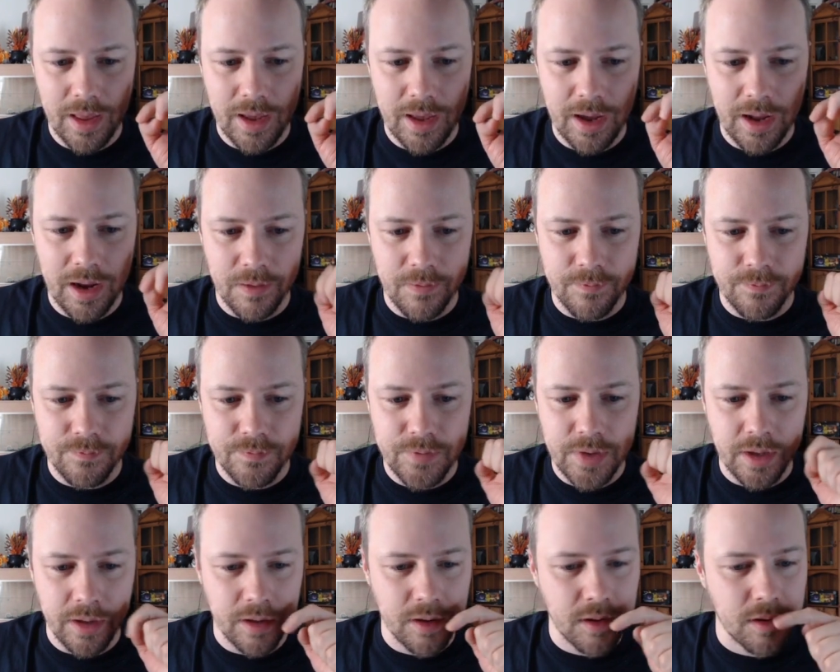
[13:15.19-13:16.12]
And I
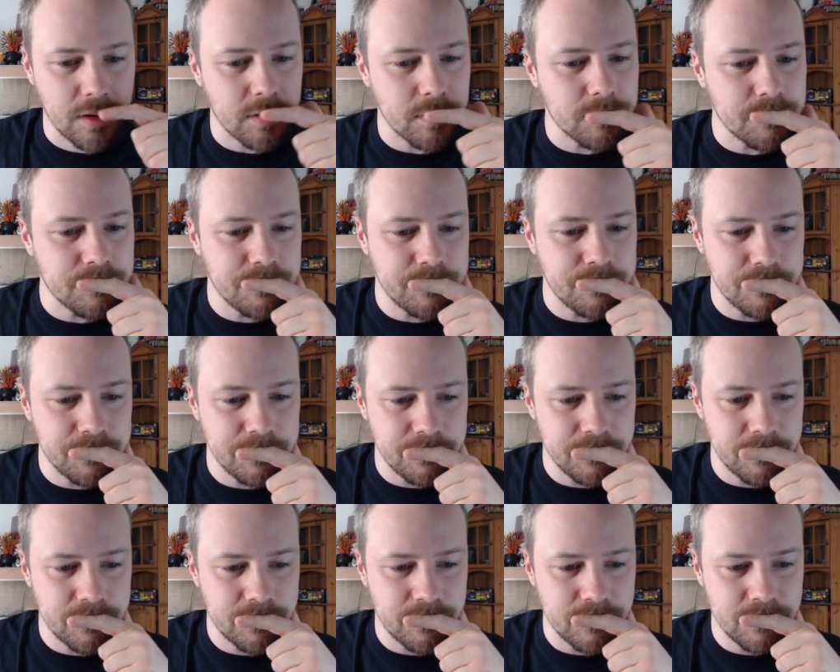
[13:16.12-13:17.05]
think,
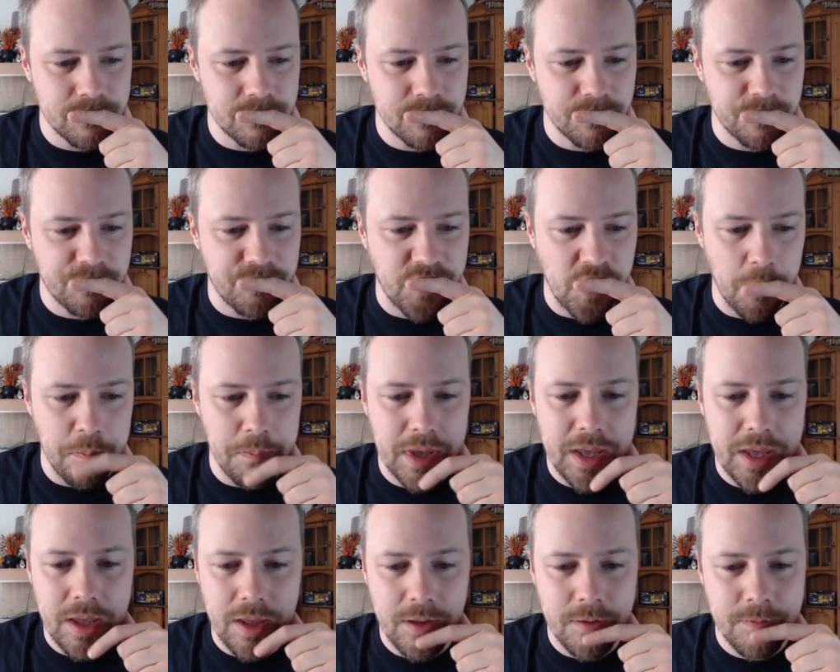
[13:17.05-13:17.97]
for
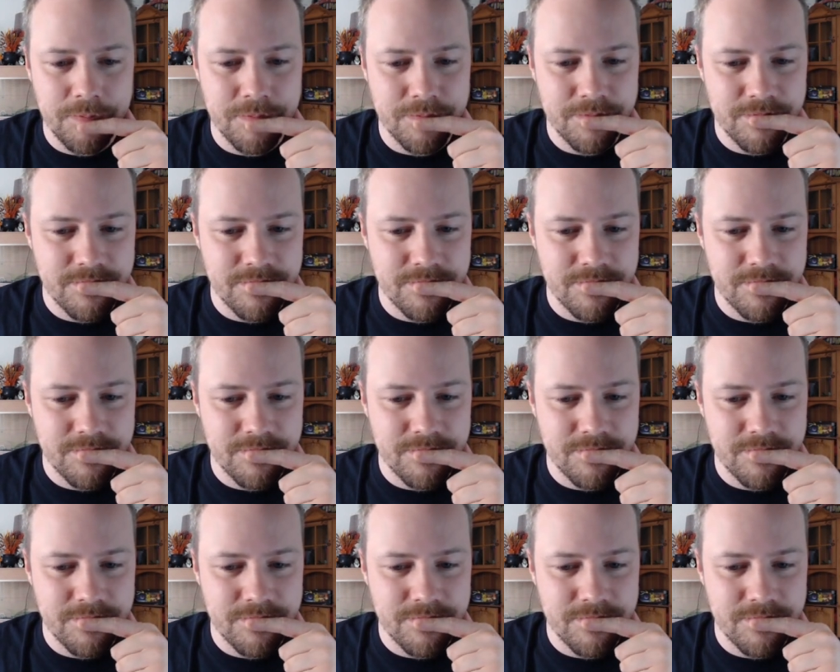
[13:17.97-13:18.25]
me,